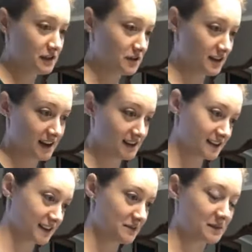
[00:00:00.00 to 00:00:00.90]
you can
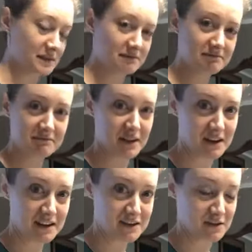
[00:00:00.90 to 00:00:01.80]
ask them and
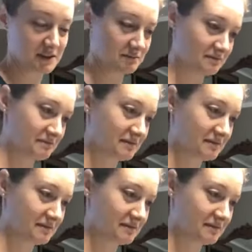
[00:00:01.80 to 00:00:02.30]
I'll answer them.